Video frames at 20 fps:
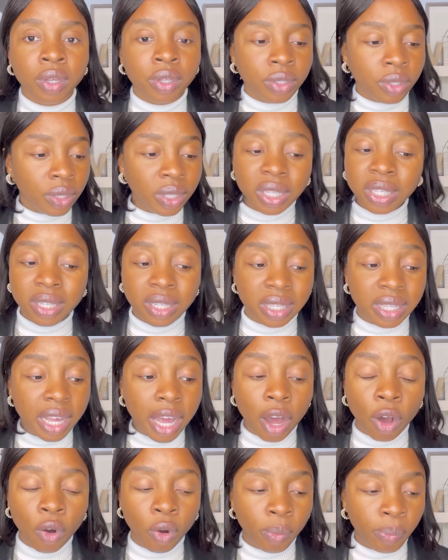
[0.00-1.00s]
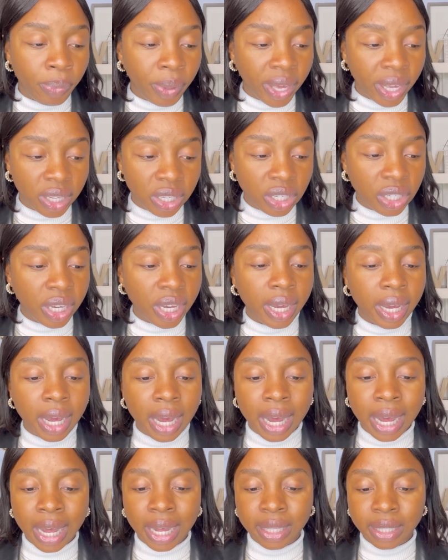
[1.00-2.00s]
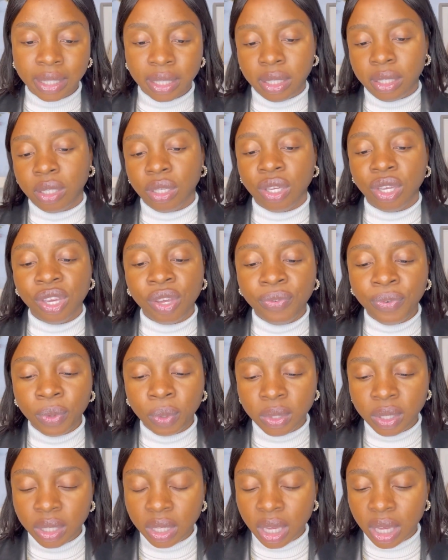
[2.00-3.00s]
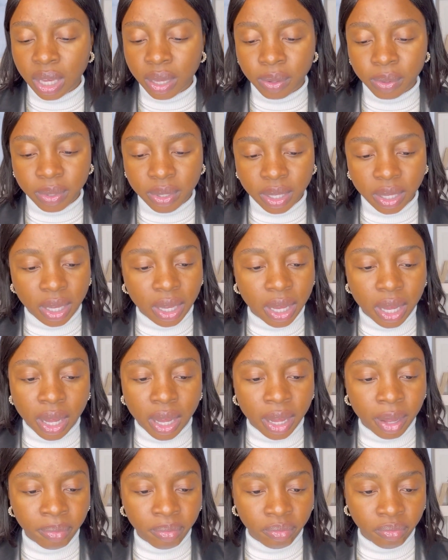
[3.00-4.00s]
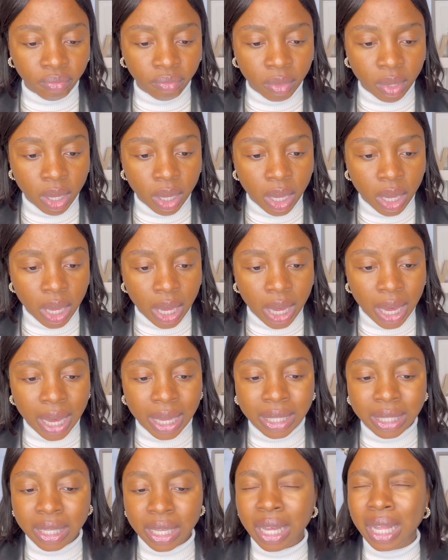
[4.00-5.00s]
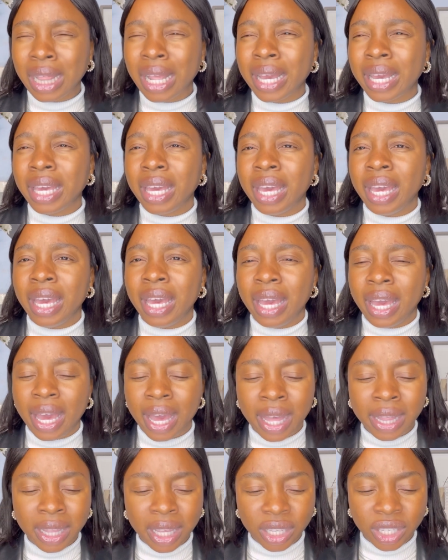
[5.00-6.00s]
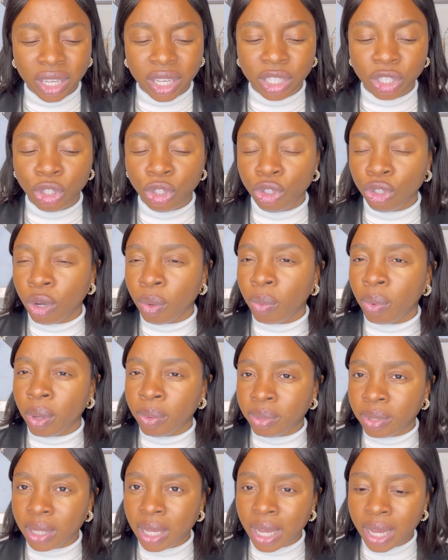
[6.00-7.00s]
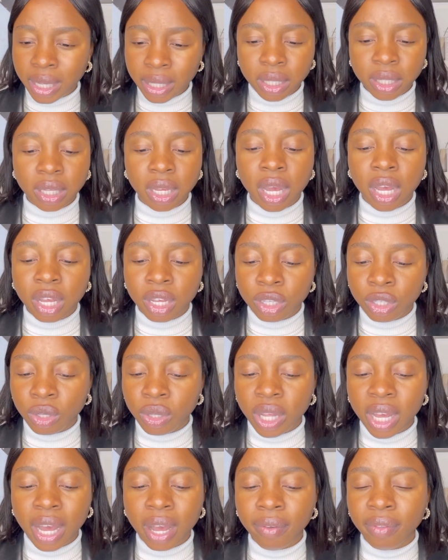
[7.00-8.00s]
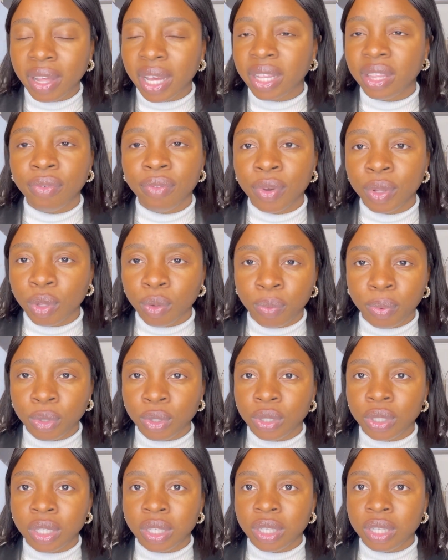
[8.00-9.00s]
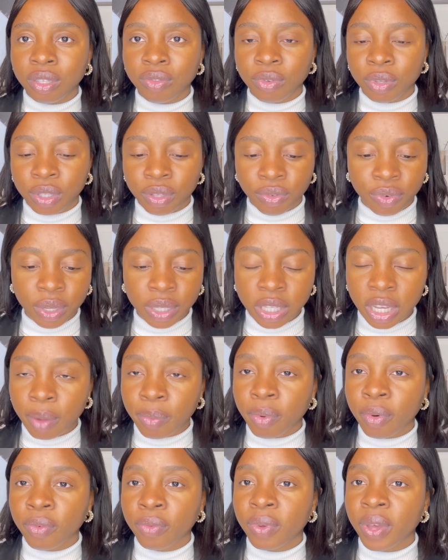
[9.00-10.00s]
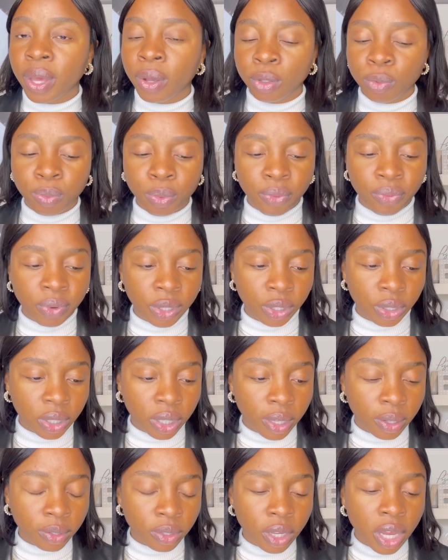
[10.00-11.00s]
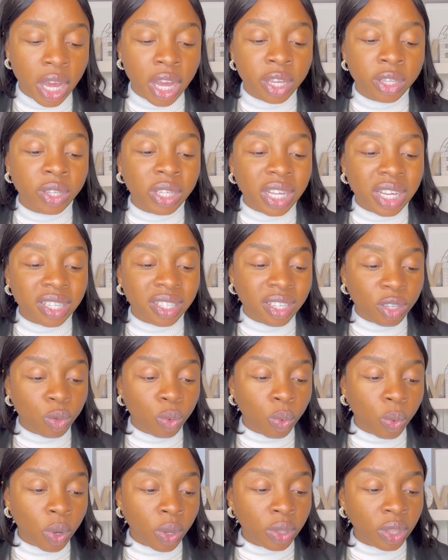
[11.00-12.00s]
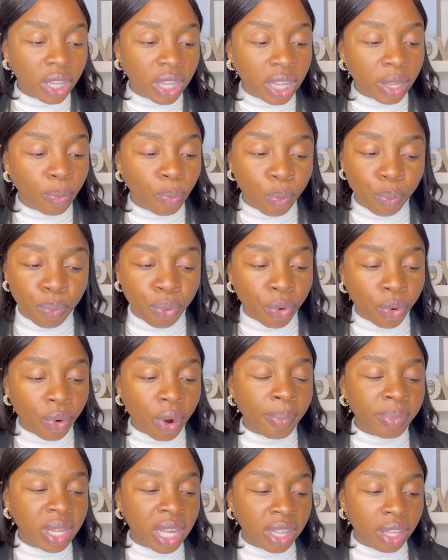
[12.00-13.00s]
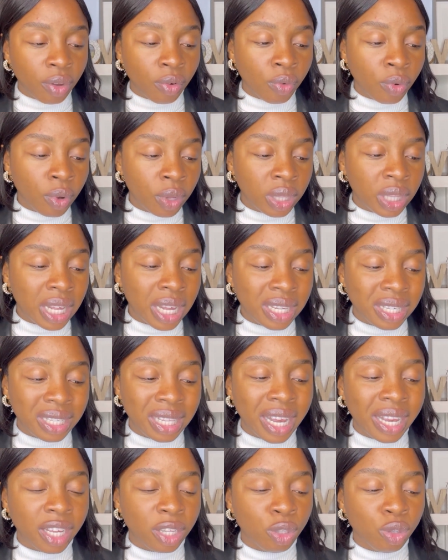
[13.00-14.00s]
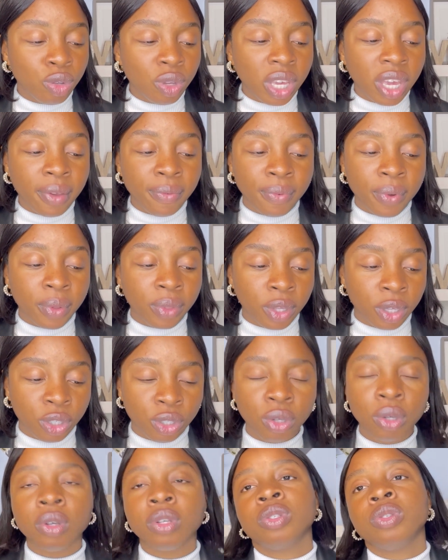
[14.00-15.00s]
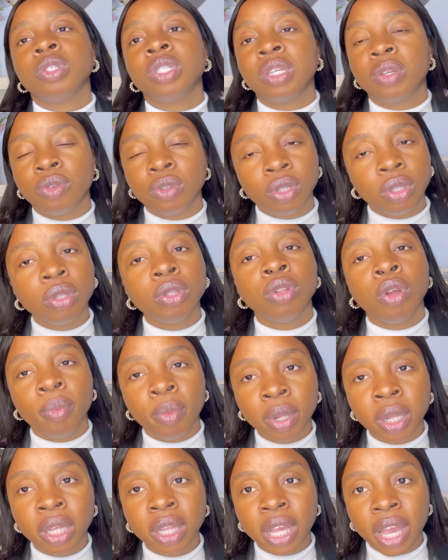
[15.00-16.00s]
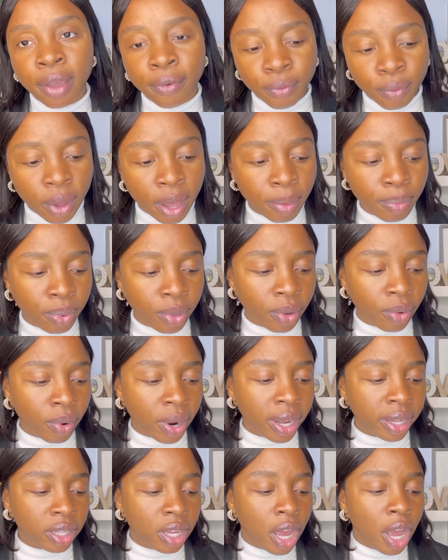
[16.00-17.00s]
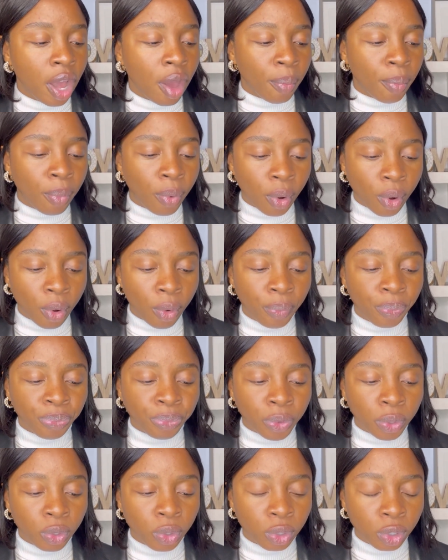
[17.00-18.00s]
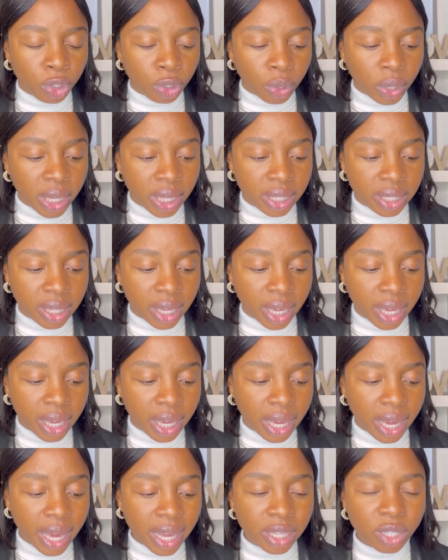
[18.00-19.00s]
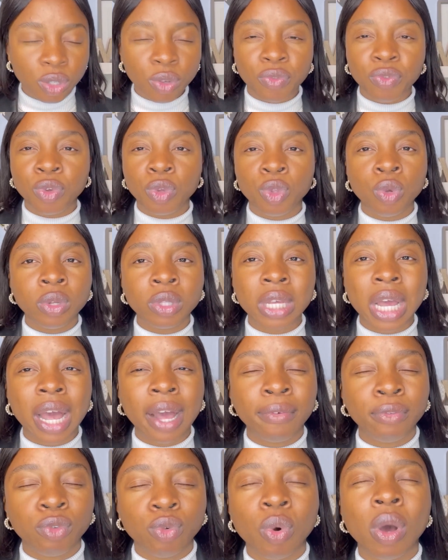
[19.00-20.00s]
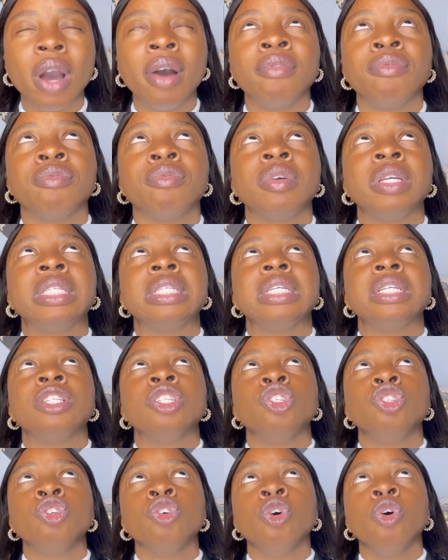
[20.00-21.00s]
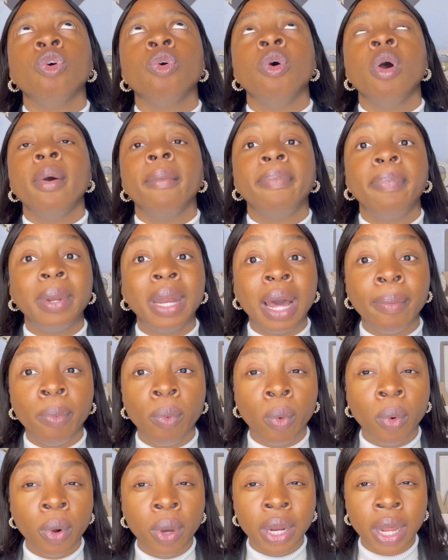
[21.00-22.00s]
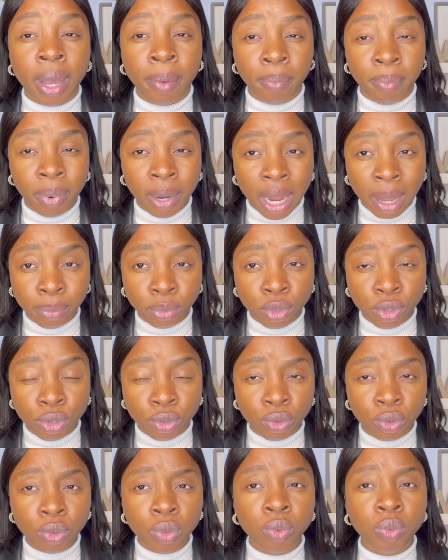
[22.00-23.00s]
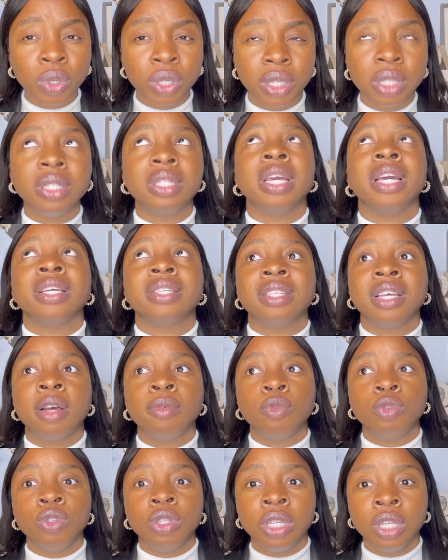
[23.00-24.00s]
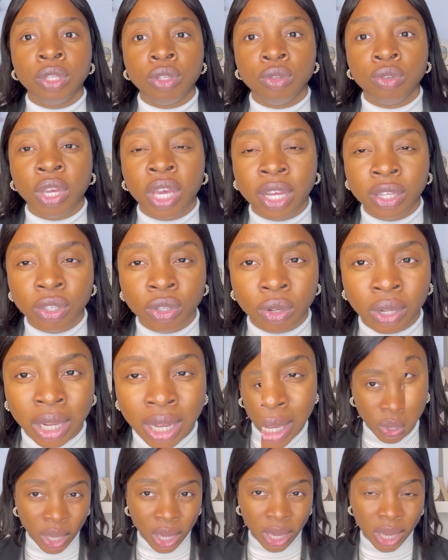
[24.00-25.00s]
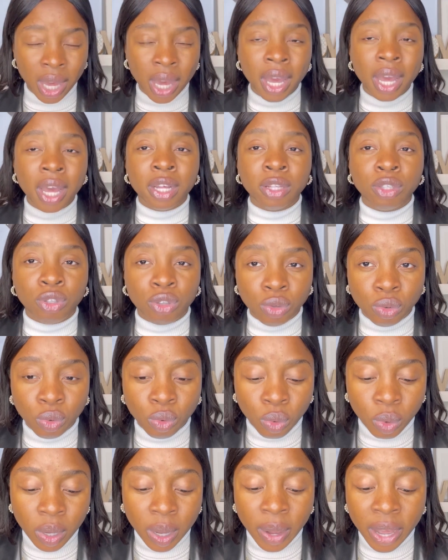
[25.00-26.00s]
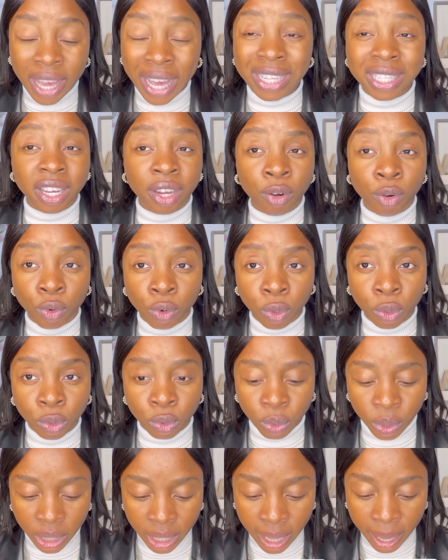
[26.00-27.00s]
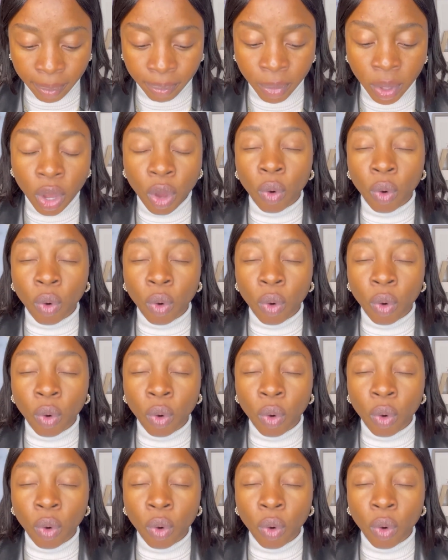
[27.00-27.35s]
So this is their homepage here, and if you see, it's like a NHS job website. So they have like different opportunities for different type of health professionals. So there's this one program that they run that is like a 2-year foundation course. This is normally the FYP, right? But usually it's a case of you don't have to have written your PLAB 1 and PLAB 2, which is the exams you need to get your license, to get enrolled with them.